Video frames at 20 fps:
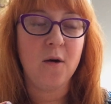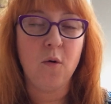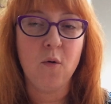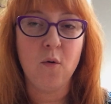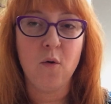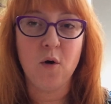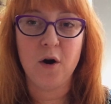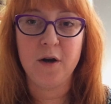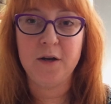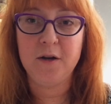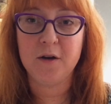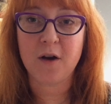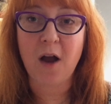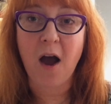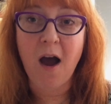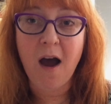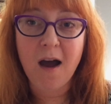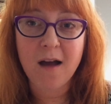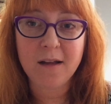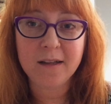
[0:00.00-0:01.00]
or your
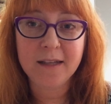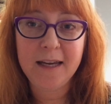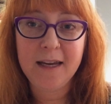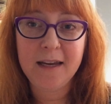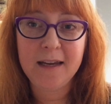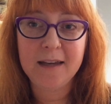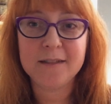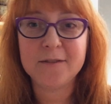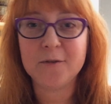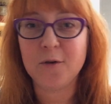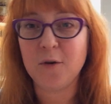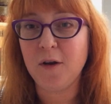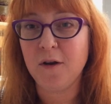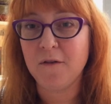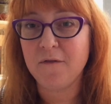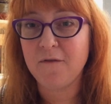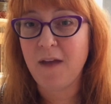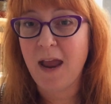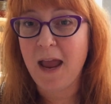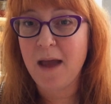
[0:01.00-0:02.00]
colleagues or your
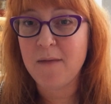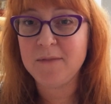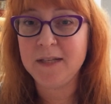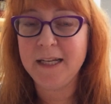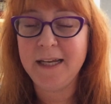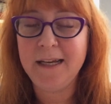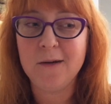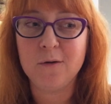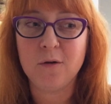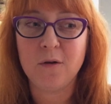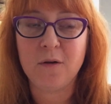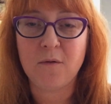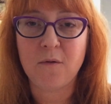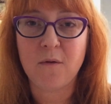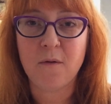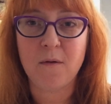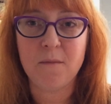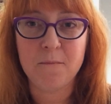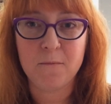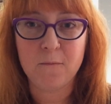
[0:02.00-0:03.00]
family or
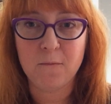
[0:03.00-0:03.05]
your